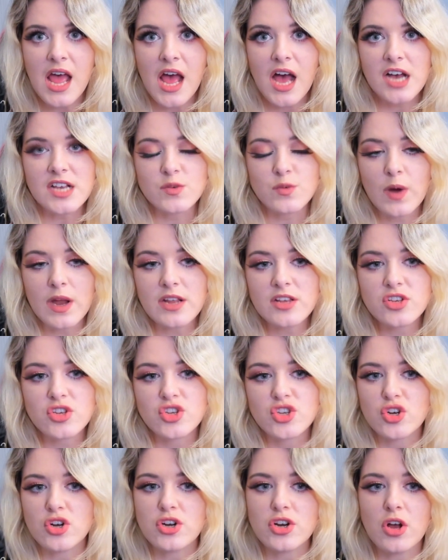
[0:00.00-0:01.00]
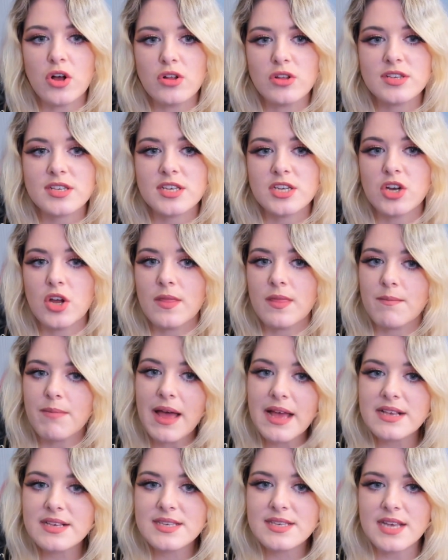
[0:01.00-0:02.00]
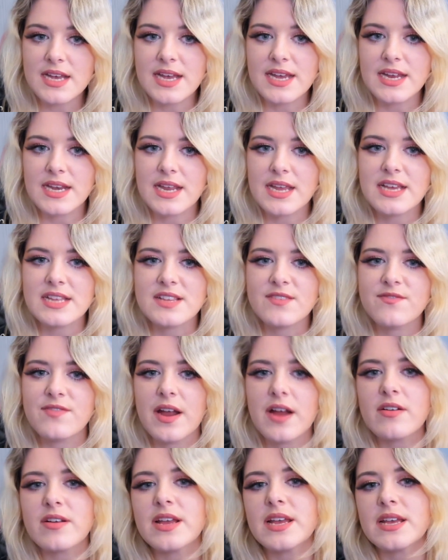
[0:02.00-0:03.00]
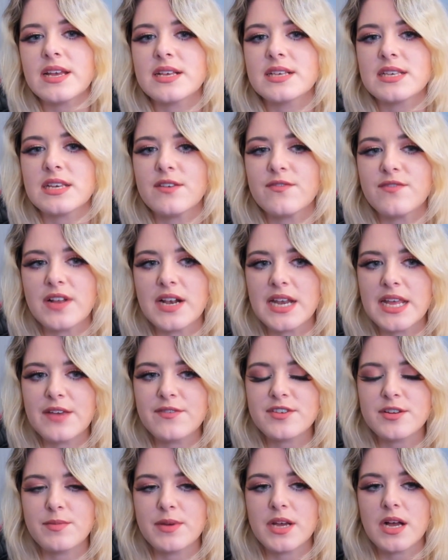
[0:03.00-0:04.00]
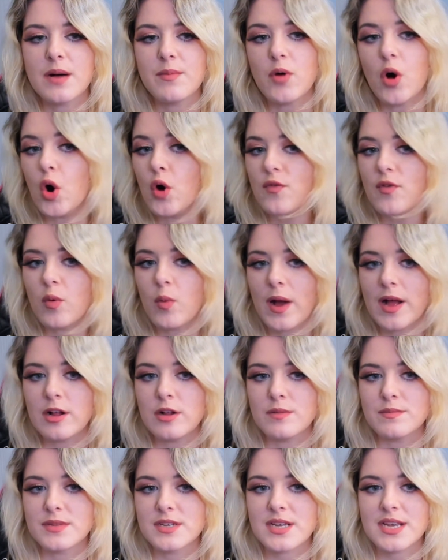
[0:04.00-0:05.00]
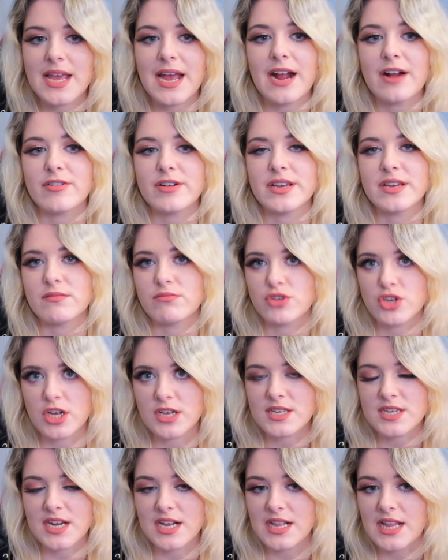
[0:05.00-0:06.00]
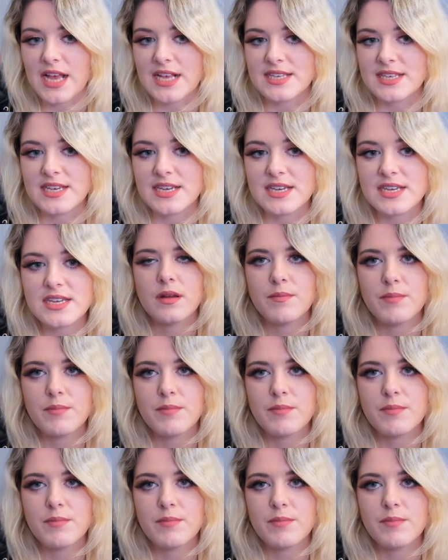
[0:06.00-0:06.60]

as well as John Olsen on the backside, it's very easy for Leaf to become overwhelmed carrying just a classic.